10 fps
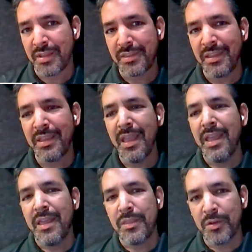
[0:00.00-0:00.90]
I think
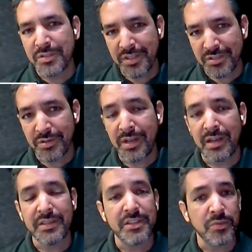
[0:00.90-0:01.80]
those
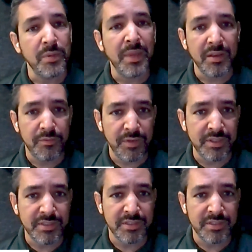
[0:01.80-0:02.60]
externalities will manifest